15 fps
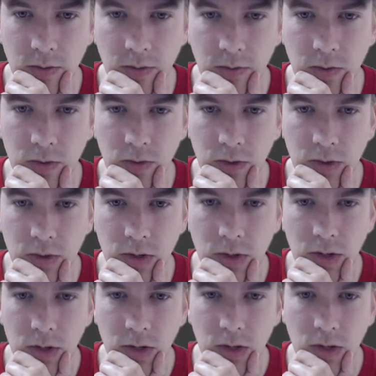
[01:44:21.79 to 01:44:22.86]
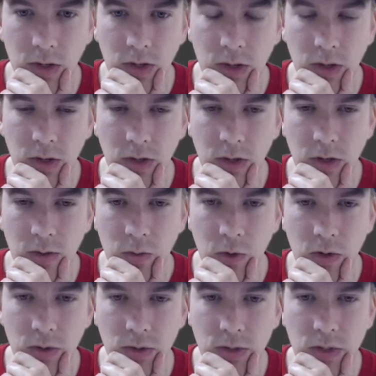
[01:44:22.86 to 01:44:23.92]
For em
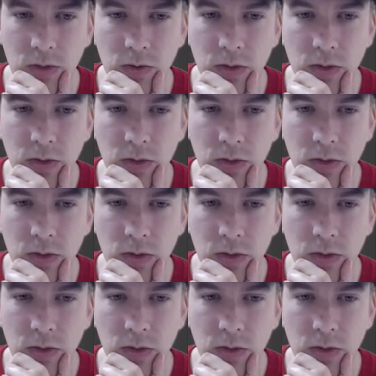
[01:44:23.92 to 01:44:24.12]
hertz equal